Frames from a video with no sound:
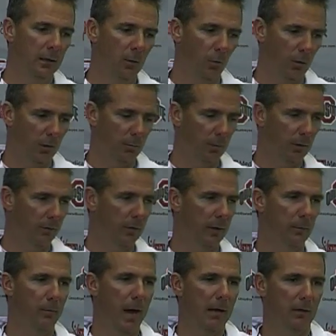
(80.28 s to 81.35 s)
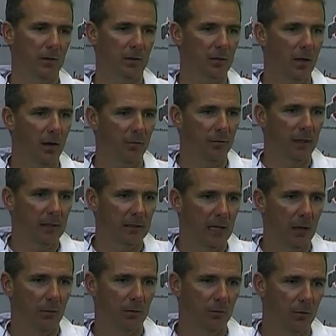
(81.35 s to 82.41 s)
We're going to be a very balanced offense.
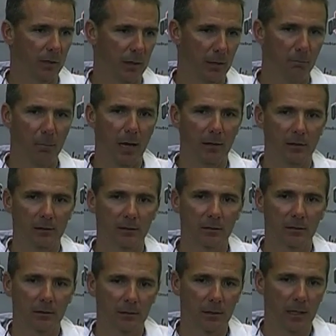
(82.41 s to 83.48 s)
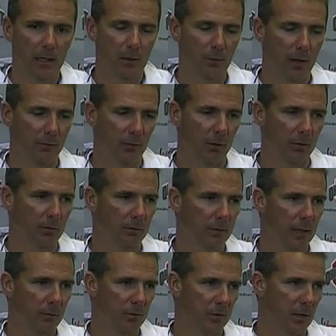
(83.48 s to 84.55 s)
That was very imbalanced. However,
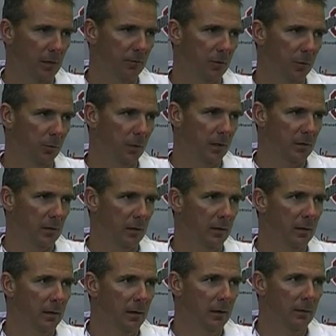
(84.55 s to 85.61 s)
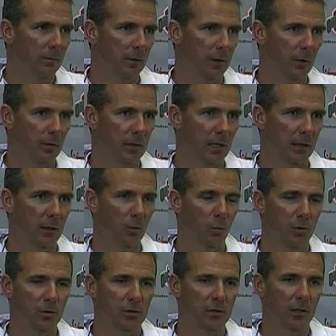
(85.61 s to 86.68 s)
that was done for a reason. You're taking the
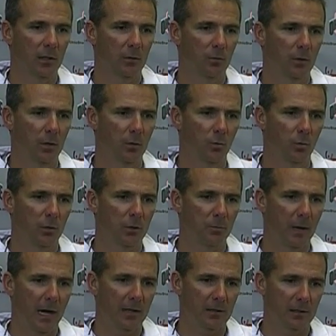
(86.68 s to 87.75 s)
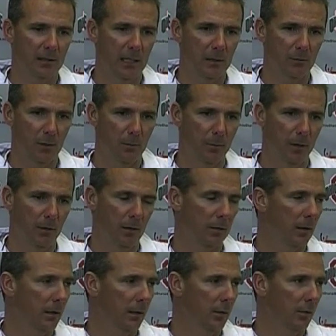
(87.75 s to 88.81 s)
worst, one of the worst passing teams in
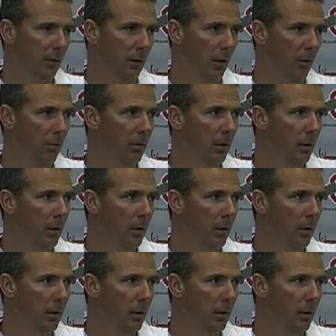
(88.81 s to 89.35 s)
America a year ago,